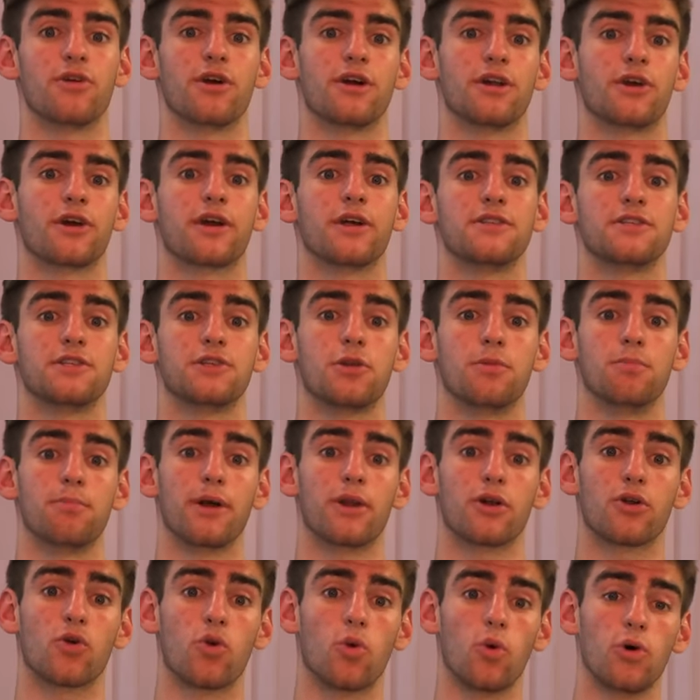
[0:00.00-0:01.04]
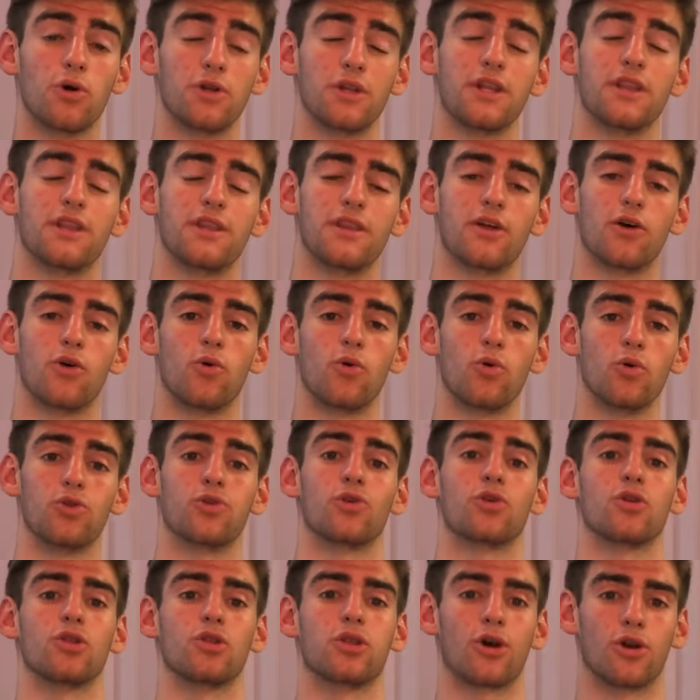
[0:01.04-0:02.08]
and are considered better quality than the
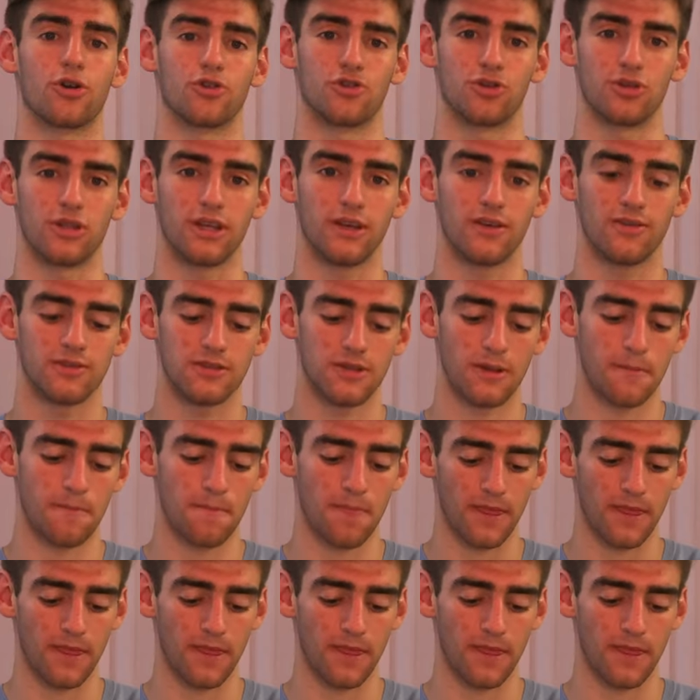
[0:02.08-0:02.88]
older, larger leaves.